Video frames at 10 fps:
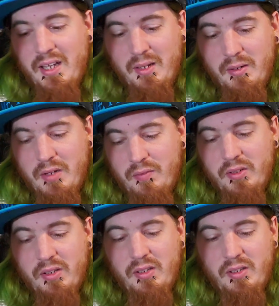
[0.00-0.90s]

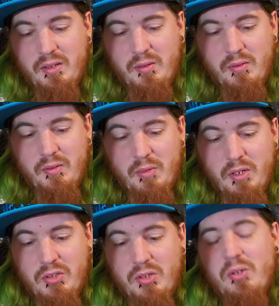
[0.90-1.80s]
definitely
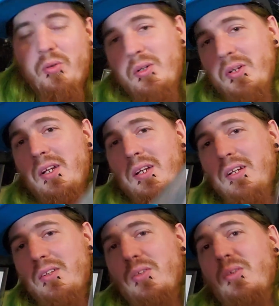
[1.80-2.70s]
make sure you know what you're getting
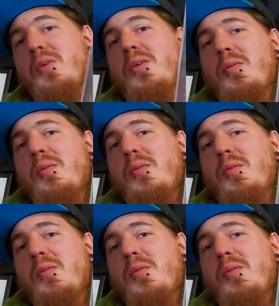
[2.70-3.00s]
into.